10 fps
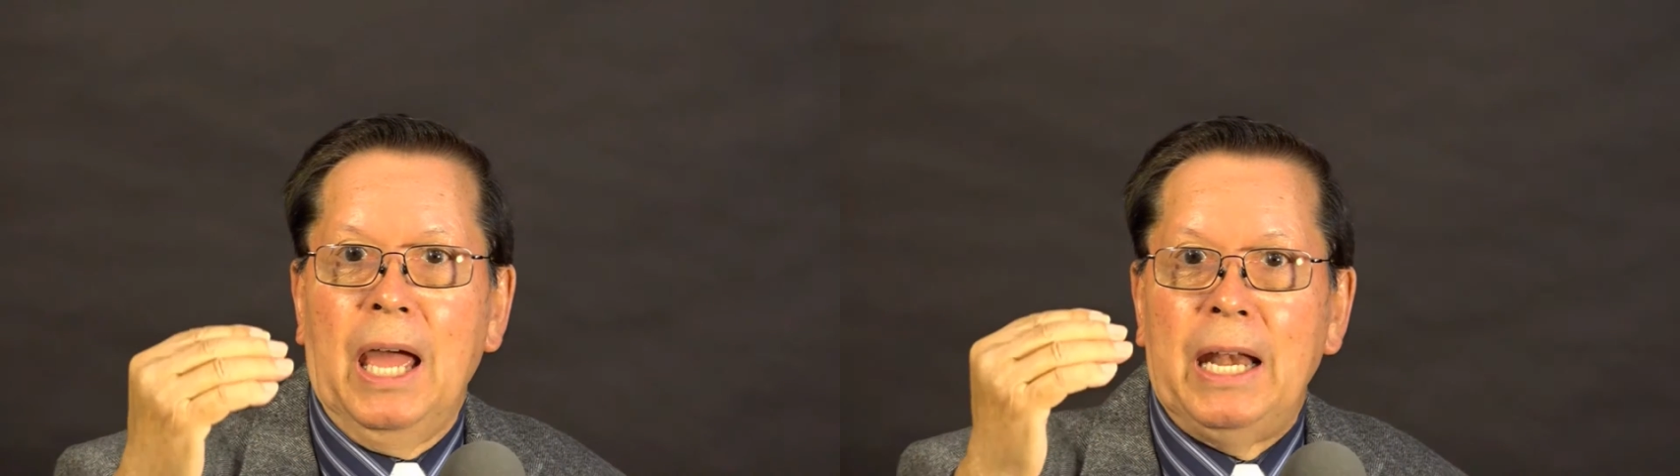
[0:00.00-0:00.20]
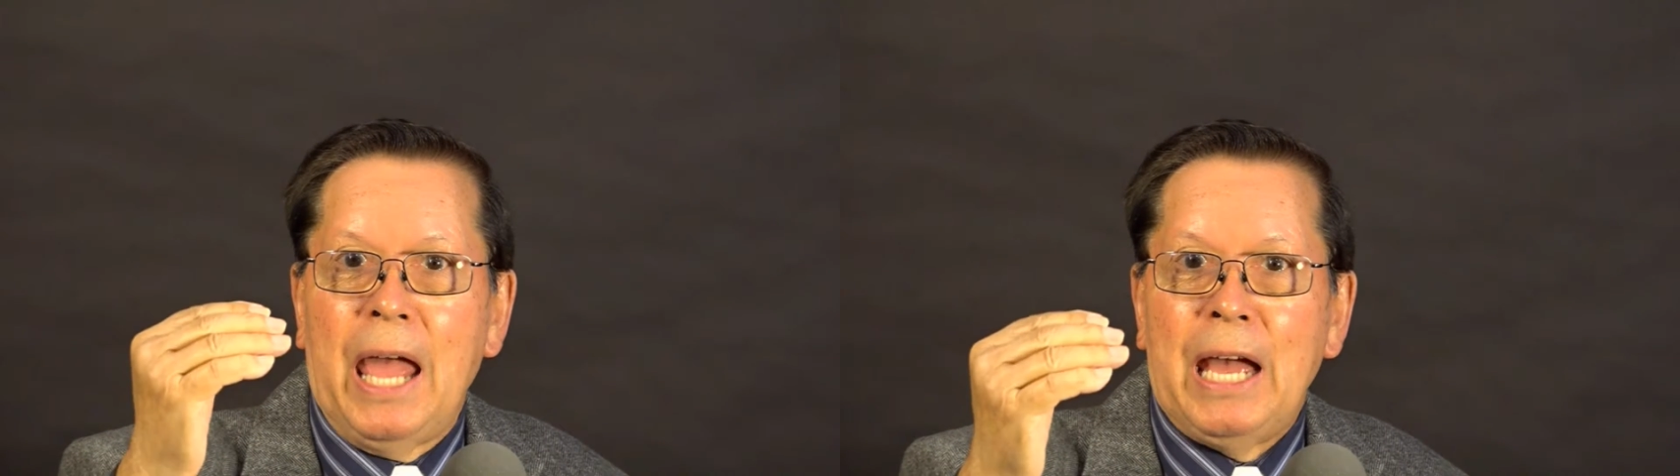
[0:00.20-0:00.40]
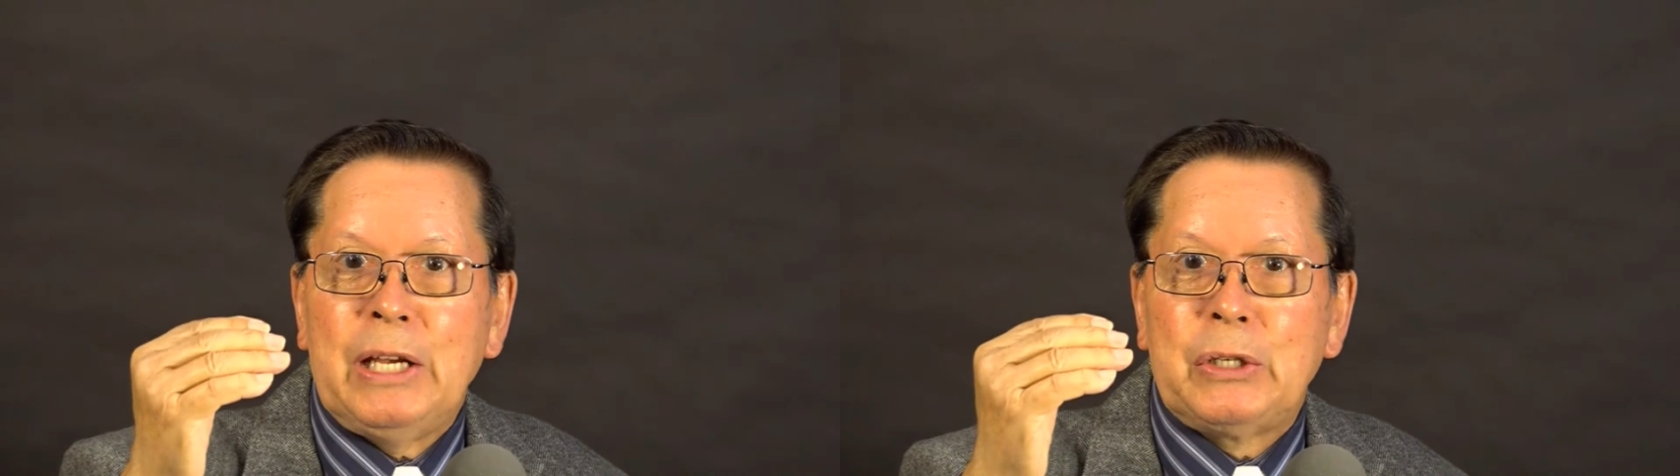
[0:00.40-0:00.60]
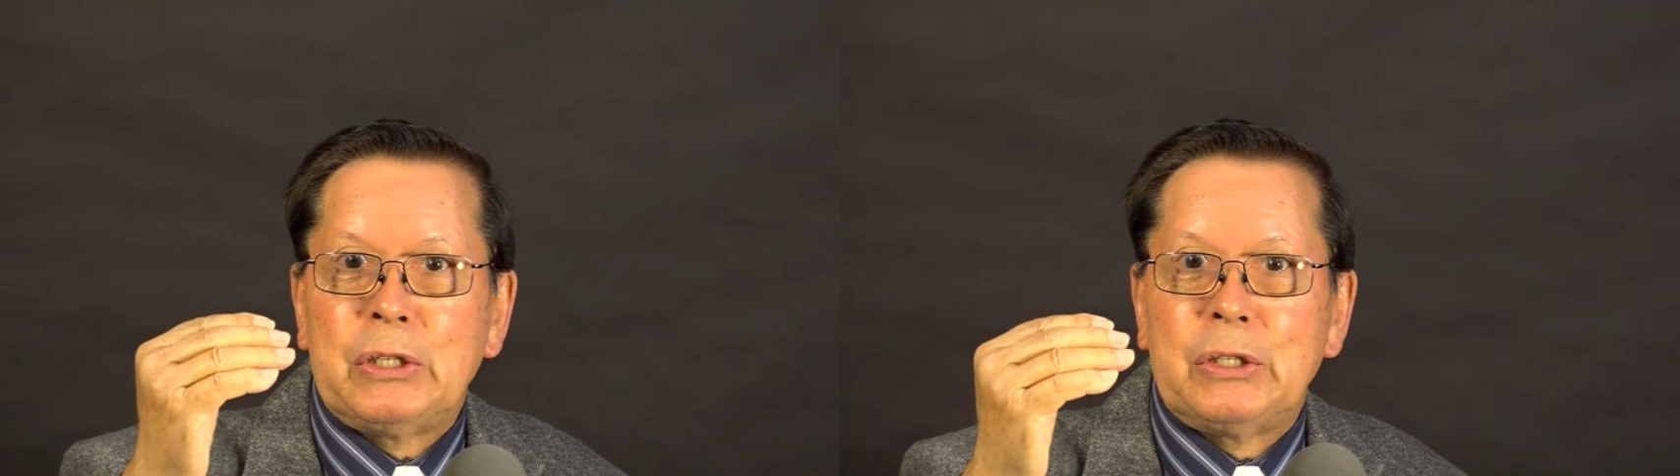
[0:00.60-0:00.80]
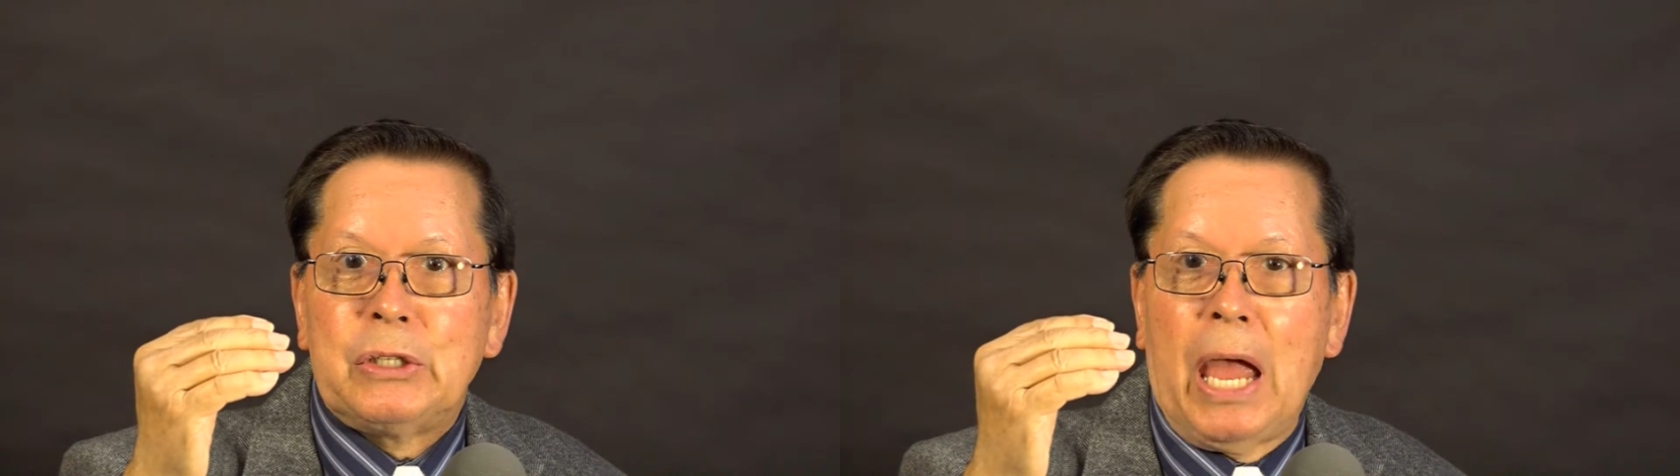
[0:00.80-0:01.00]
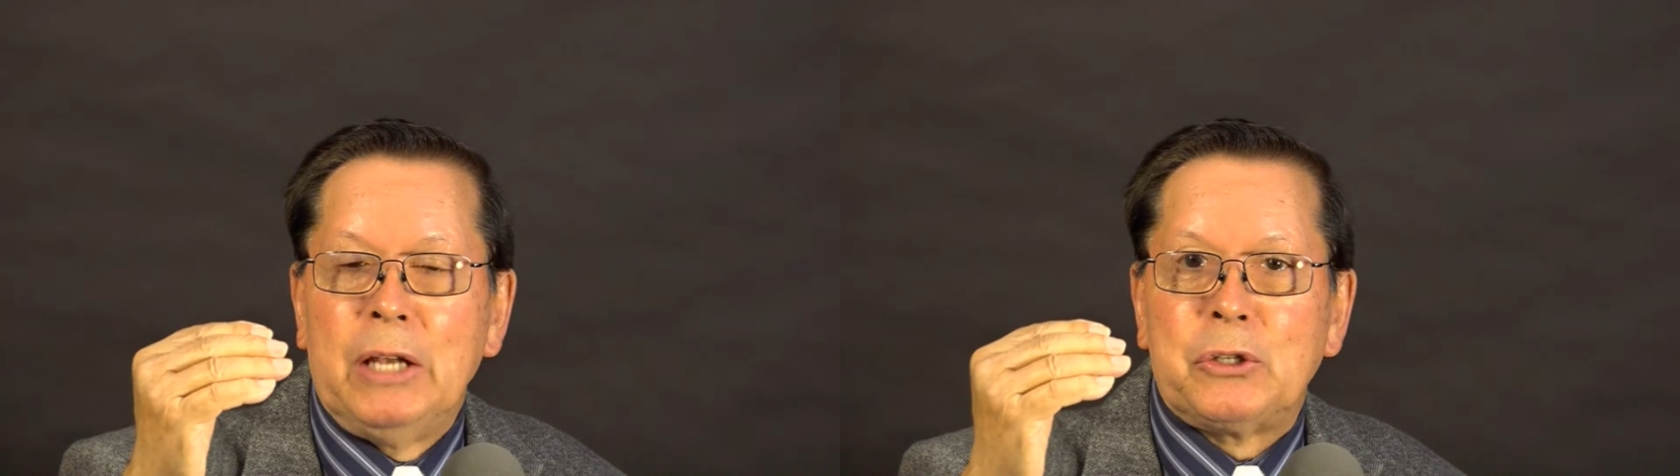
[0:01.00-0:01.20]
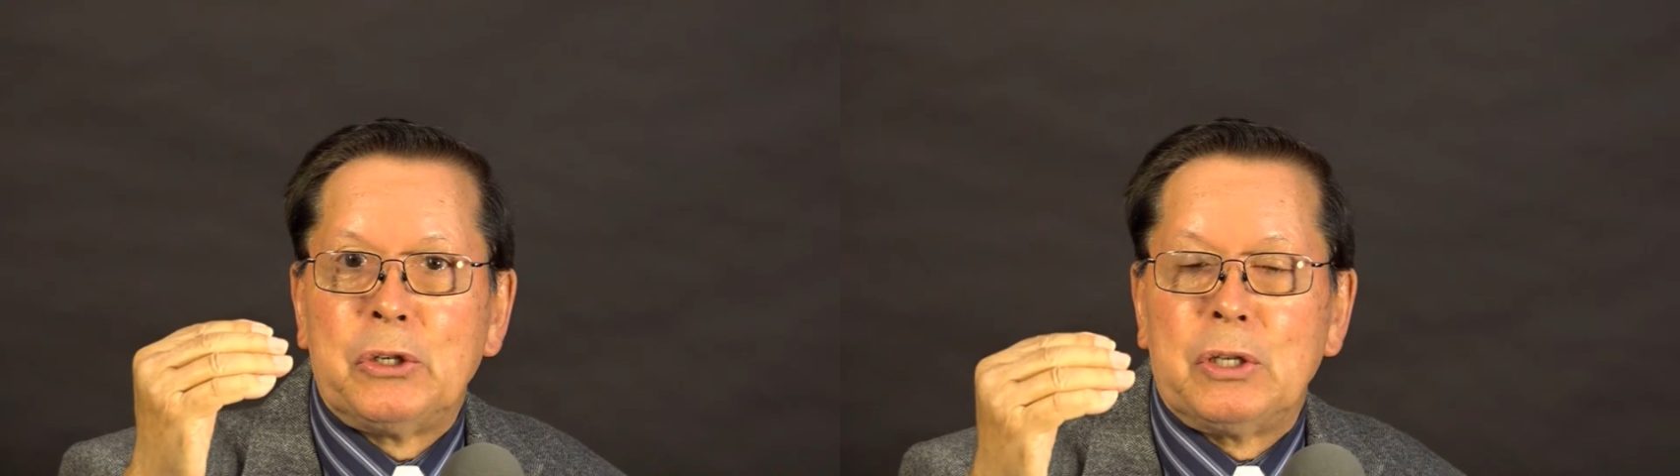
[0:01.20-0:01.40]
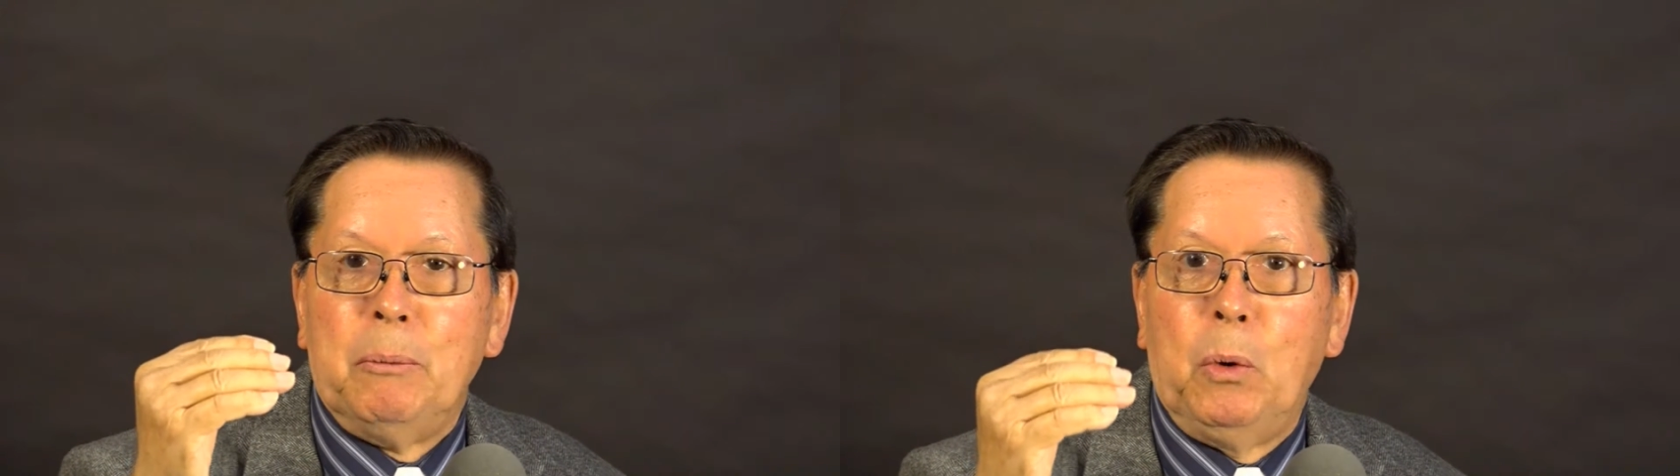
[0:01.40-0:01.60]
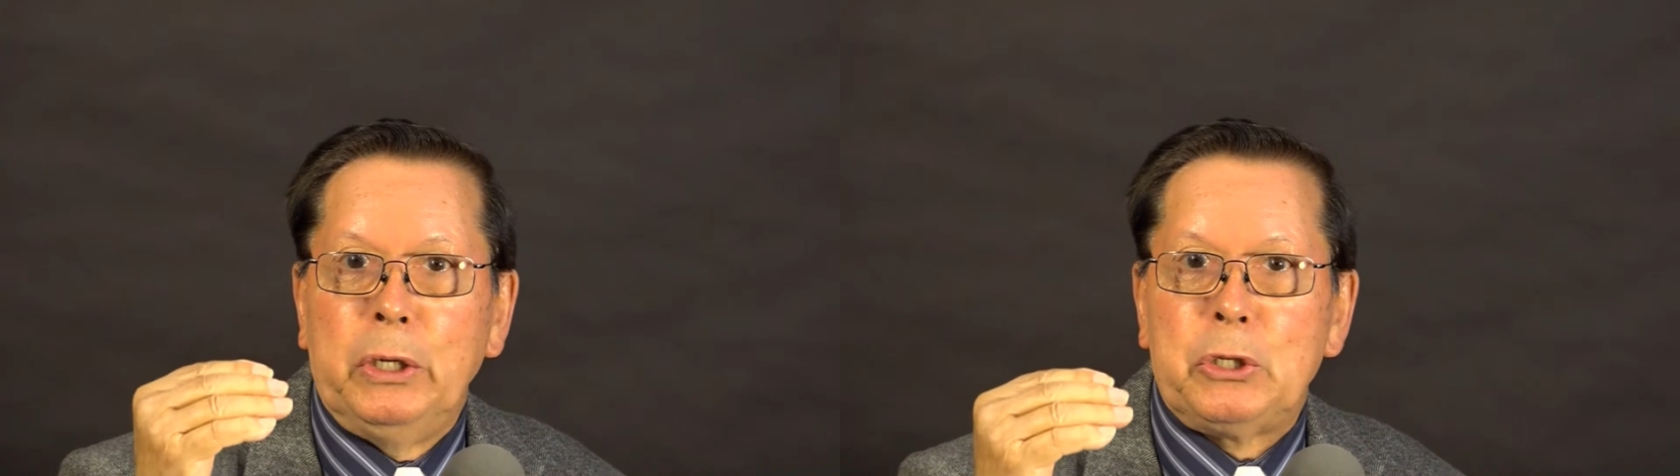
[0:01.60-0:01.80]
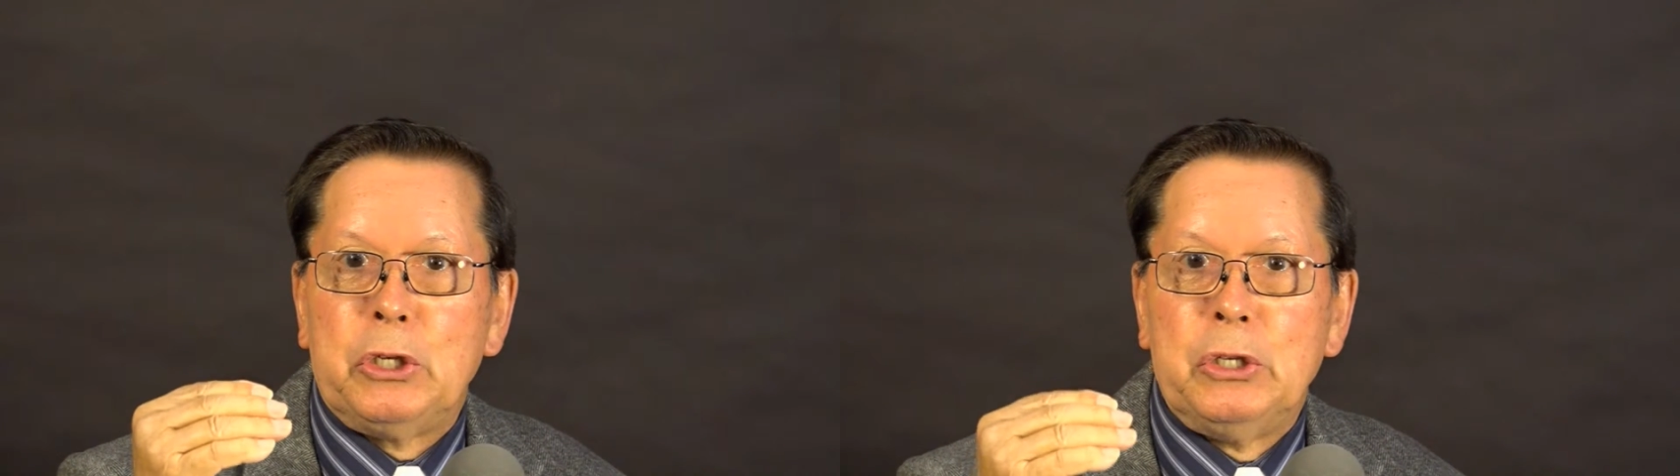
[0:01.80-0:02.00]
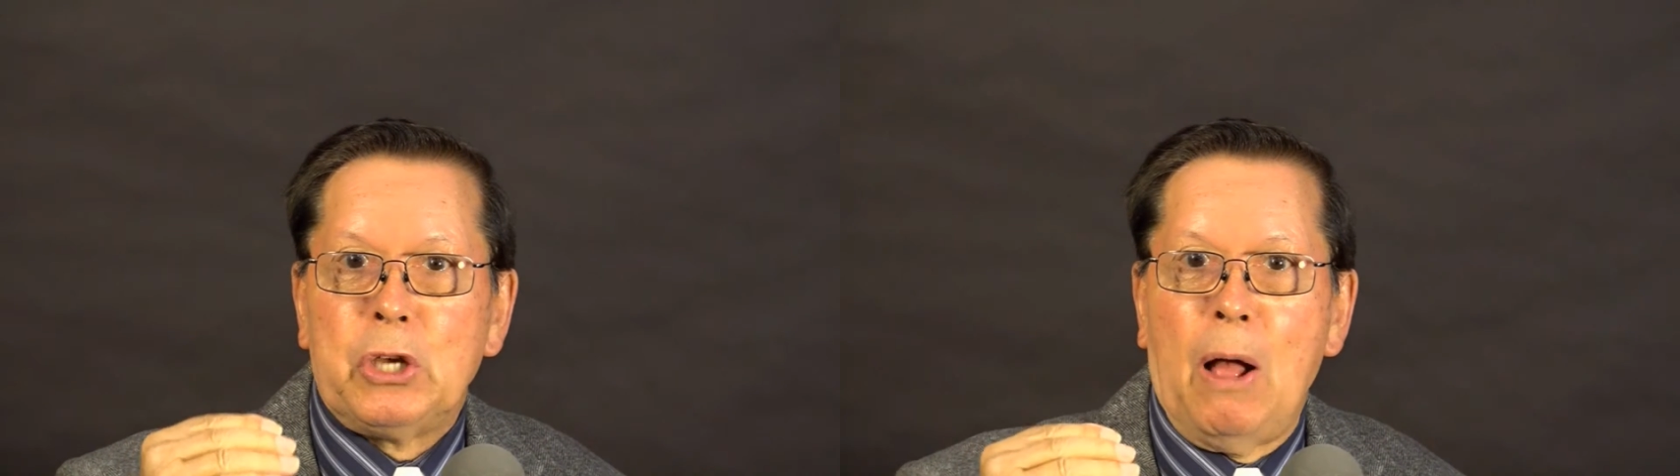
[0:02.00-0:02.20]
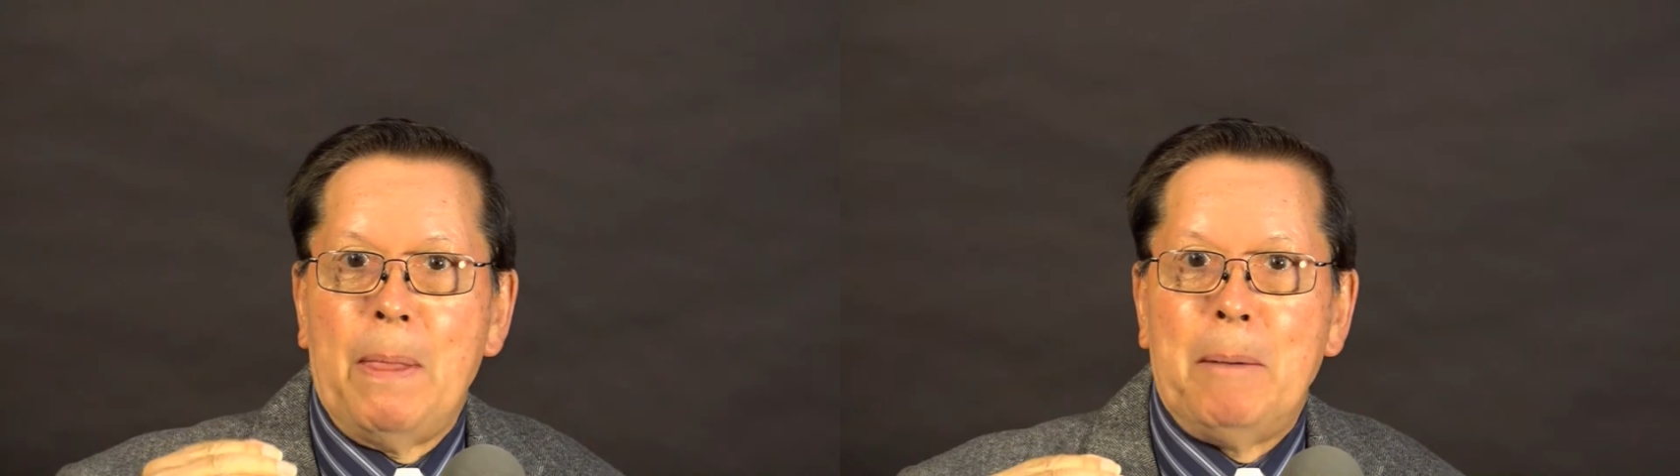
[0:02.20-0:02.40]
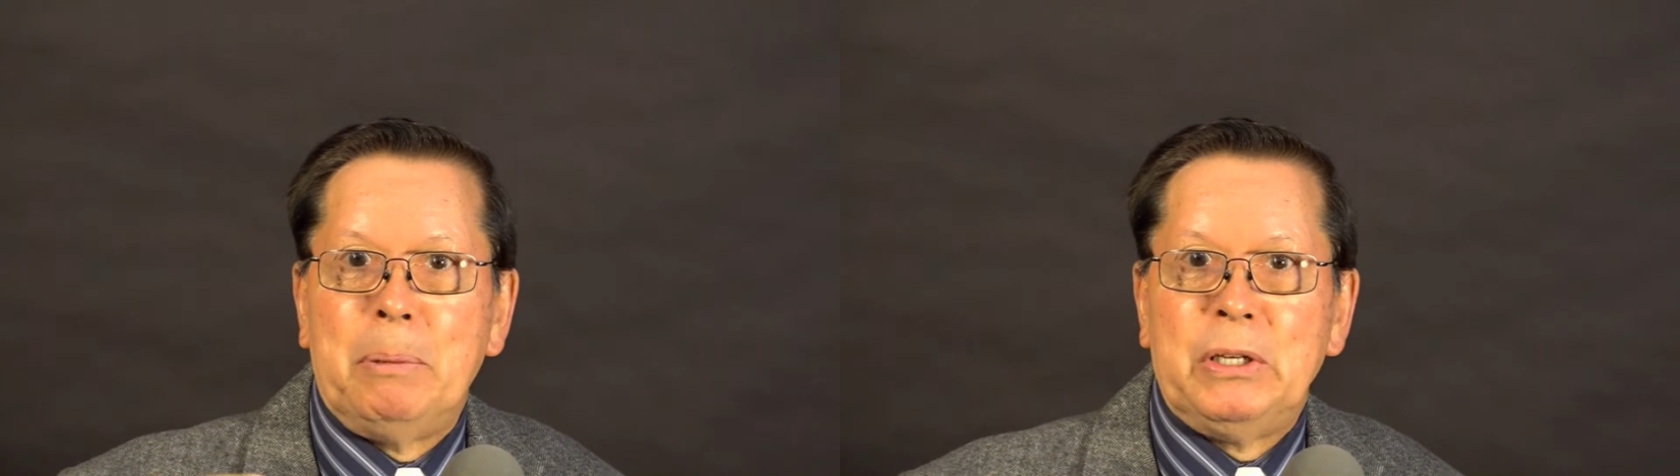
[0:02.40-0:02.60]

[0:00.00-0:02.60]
and answer some questions on that